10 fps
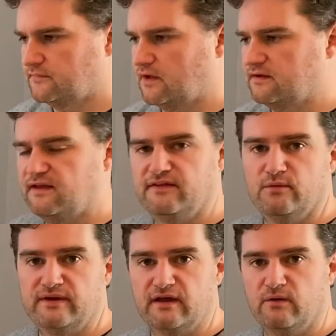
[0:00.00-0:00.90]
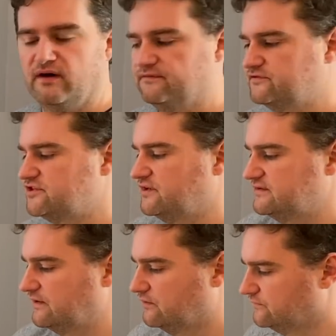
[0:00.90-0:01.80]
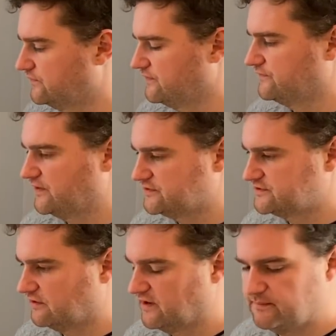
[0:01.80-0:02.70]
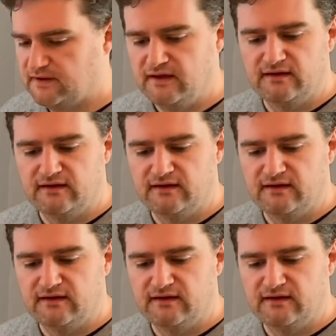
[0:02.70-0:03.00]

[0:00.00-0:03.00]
Okay, there we go. I've turned it on for the first time.